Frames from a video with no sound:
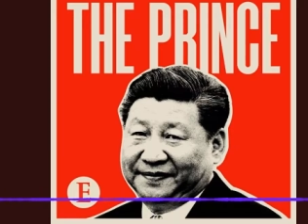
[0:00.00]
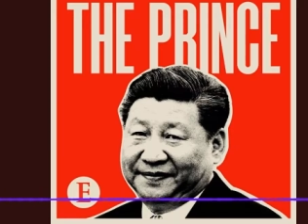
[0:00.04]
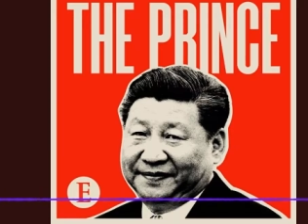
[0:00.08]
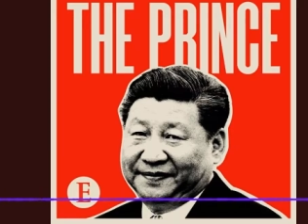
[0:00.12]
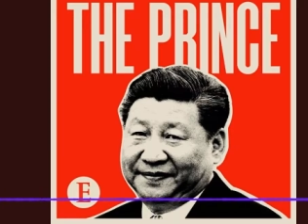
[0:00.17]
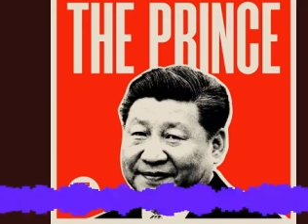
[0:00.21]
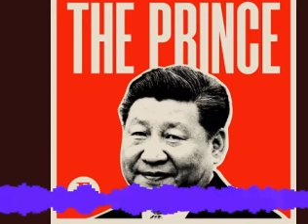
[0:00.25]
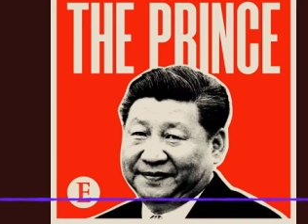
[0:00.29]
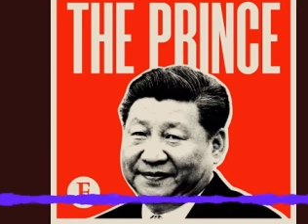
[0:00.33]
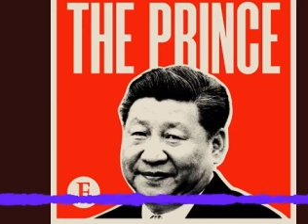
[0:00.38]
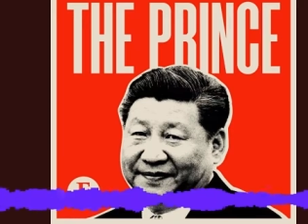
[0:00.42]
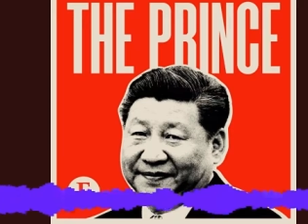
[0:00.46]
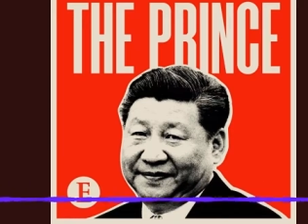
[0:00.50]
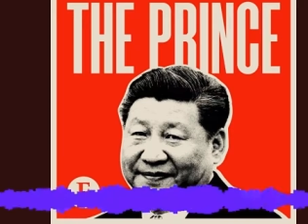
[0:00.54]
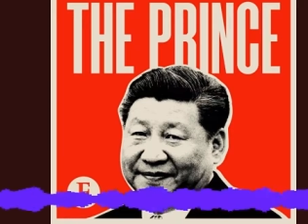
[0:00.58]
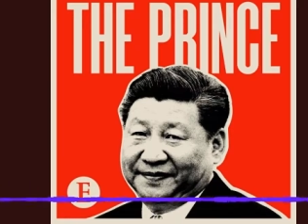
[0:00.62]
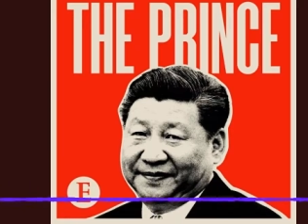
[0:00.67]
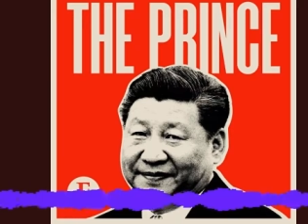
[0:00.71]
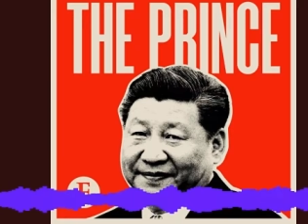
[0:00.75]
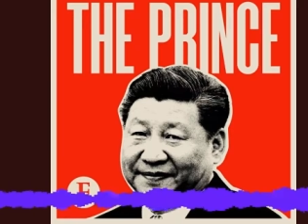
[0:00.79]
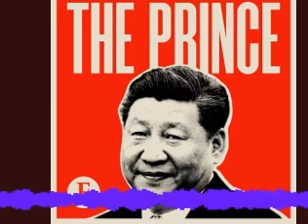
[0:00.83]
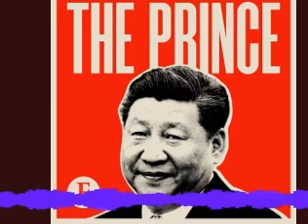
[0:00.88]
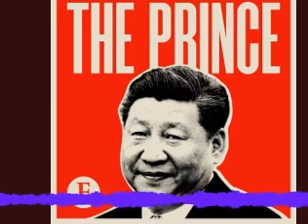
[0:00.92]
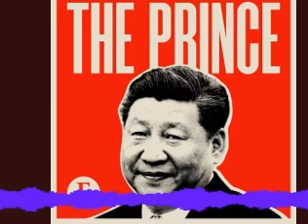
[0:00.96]
but people
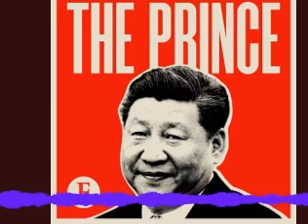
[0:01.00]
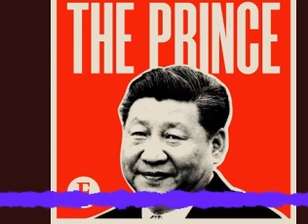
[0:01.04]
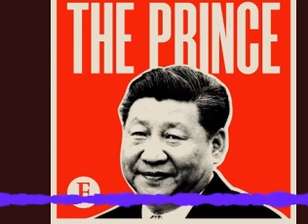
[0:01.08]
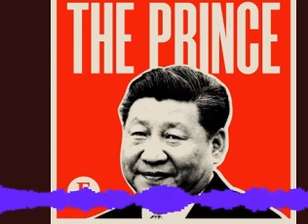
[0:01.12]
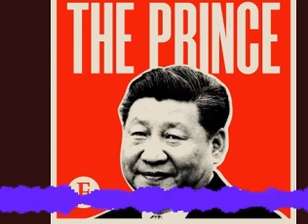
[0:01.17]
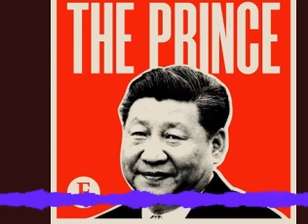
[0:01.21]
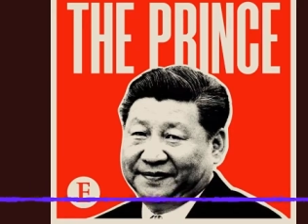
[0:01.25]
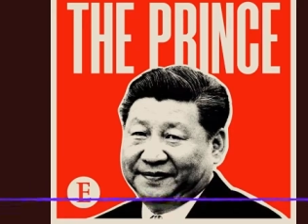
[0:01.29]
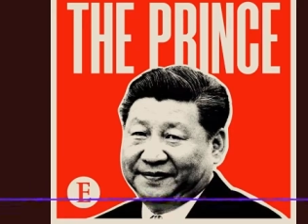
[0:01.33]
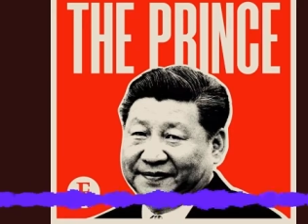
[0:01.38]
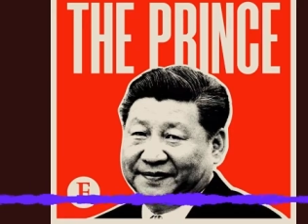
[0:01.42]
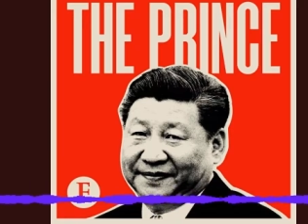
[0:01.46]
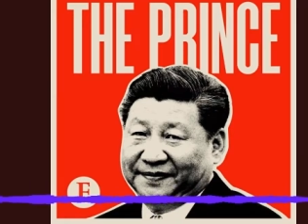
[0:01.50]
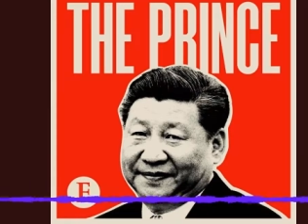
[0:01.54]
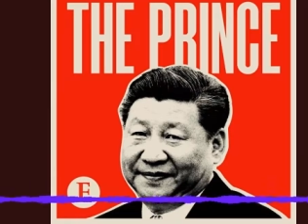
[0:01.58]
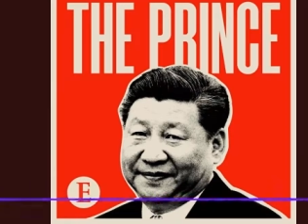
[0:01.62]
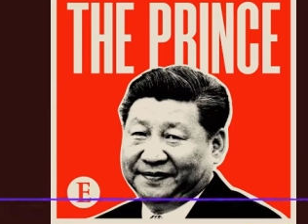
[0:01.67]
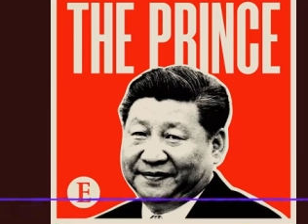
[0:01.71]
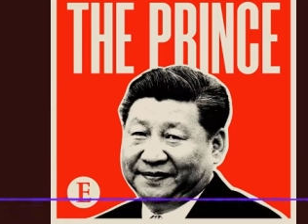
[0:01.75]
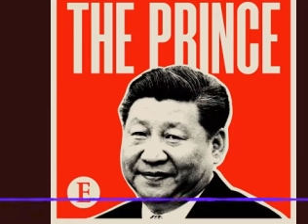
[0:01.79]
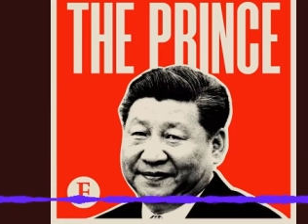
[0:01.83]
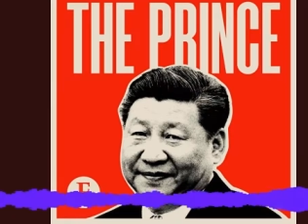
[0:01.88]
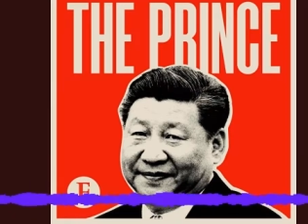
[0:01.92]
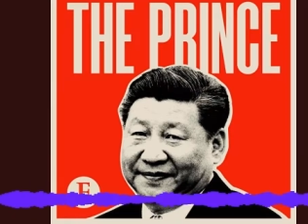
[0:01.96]
who knew him back then
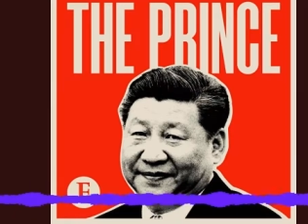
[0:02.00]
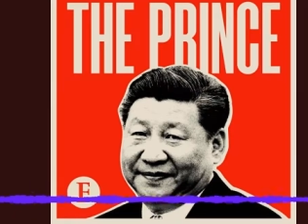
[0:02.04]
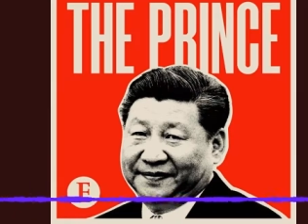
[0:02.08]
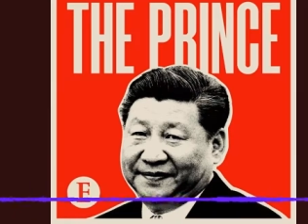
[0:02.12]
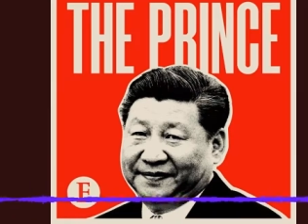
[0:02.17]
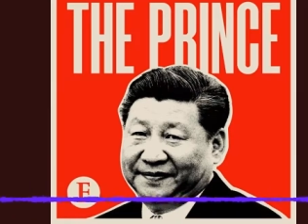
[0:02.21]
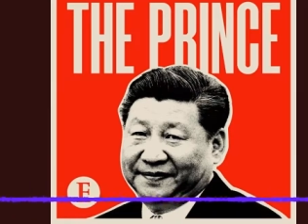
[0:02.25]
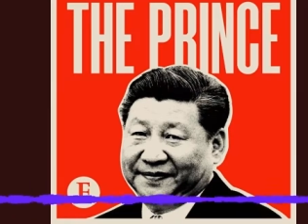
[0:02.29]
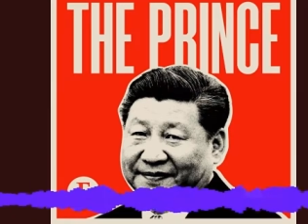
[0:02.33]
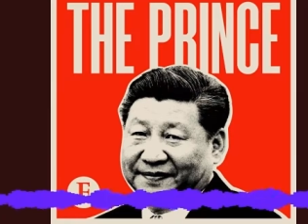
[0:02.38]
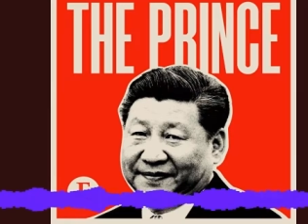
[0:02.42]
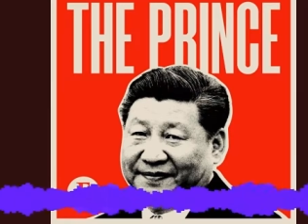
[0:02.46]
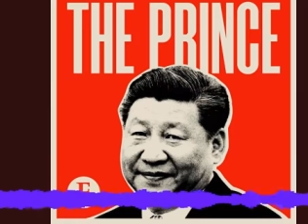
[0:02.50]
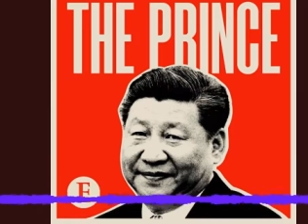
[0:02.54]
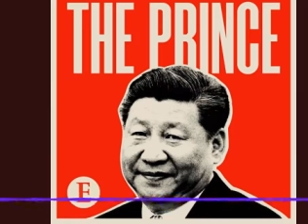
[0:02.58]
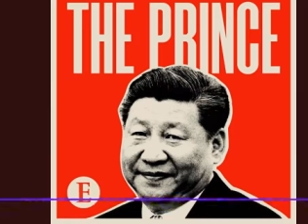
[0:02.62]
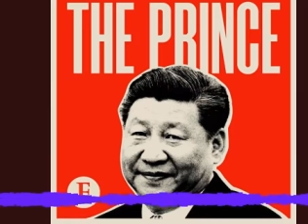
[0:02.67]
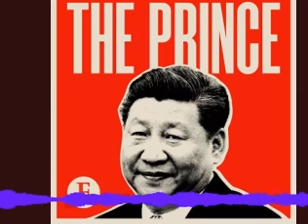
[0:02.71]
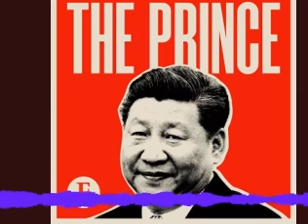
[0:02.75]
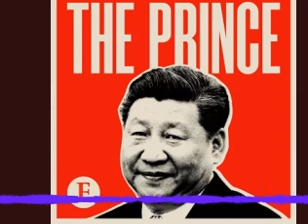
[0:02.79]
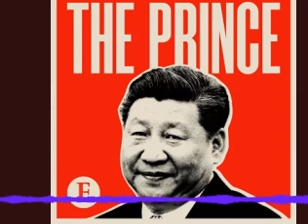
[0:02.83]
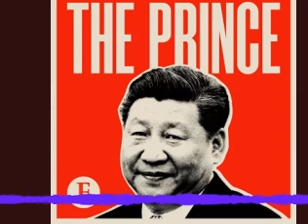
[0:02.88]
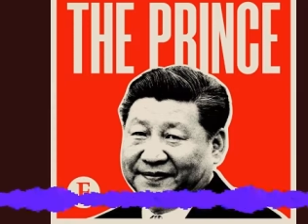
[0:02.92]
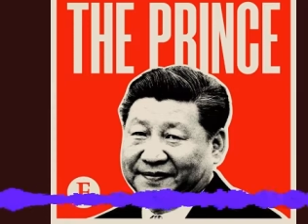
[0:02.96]
weren't sure
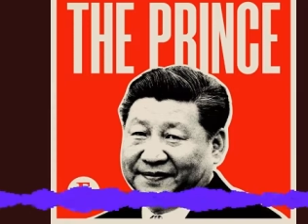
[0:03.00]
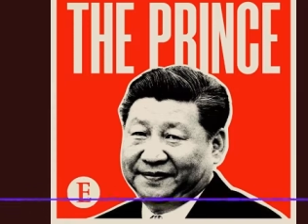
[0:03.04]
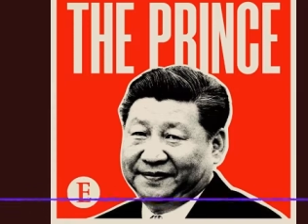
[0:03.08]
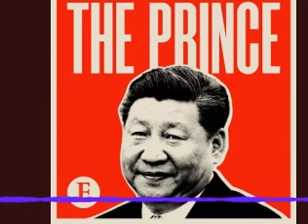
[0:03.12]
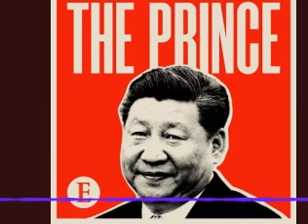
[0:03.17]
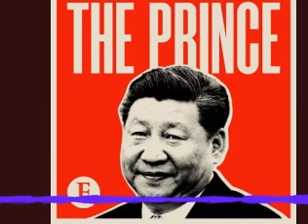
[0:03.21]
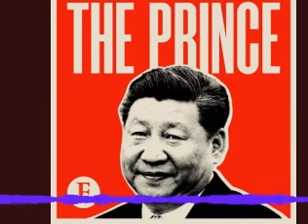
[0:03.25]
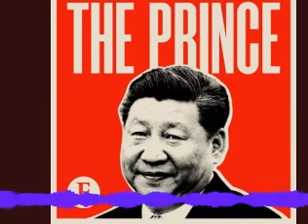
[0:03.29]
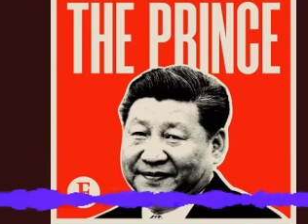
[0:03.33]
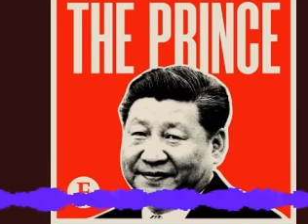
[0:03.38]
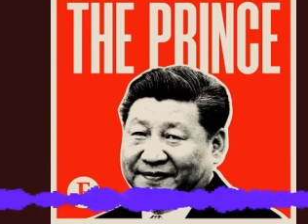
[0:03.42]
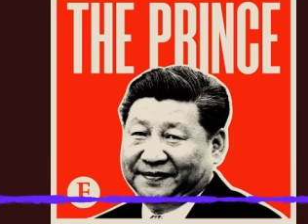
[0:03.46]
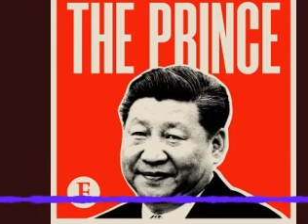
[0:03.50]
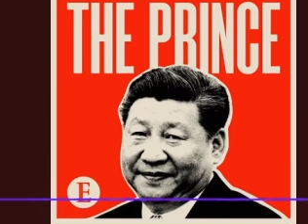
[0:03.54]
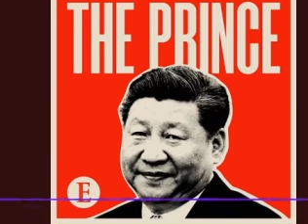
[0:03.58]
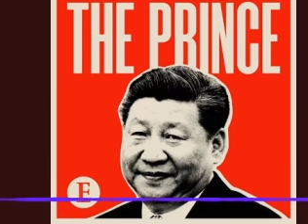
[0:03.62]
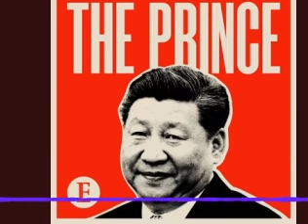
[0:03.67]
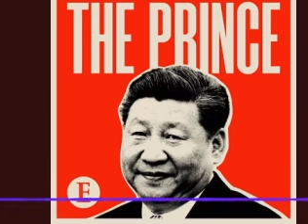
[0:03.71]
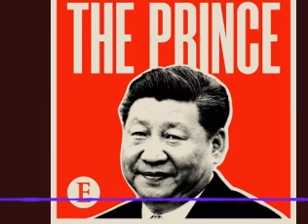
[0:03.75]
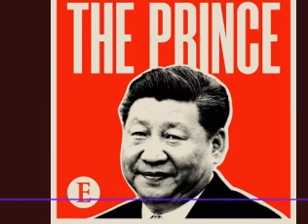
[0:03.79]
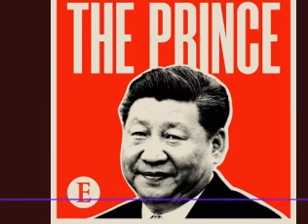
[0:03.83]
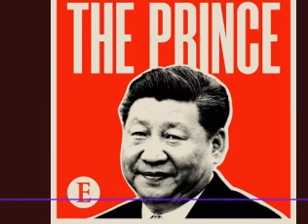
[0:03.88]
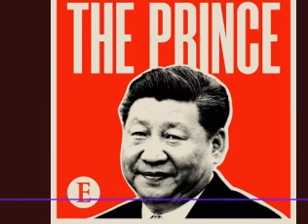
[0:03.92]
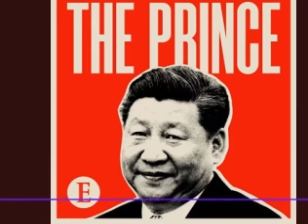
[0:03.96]
he'd amount to
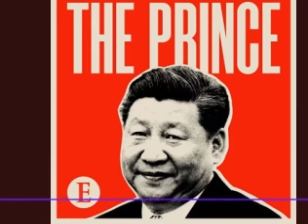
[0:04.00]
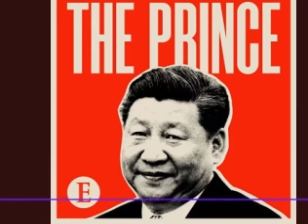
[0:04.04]
much.